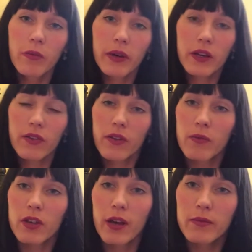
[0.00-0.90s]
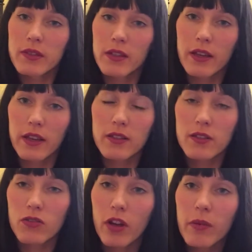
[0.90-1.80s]
Because sometimes it's
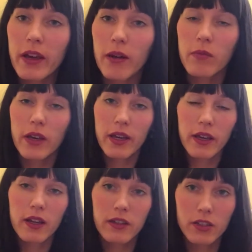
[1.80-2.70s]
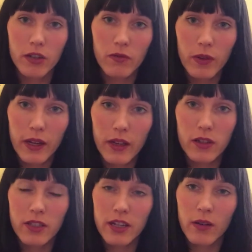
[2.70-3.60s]
screaming at me and I don't really
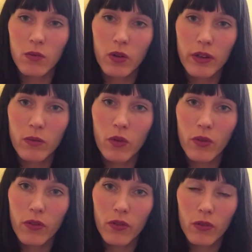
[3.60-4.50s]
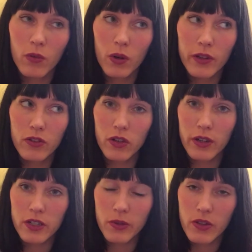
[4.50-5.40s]
understand what it wants or what it's
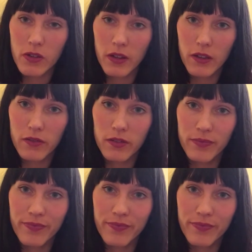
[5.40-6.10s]
trying to achieve.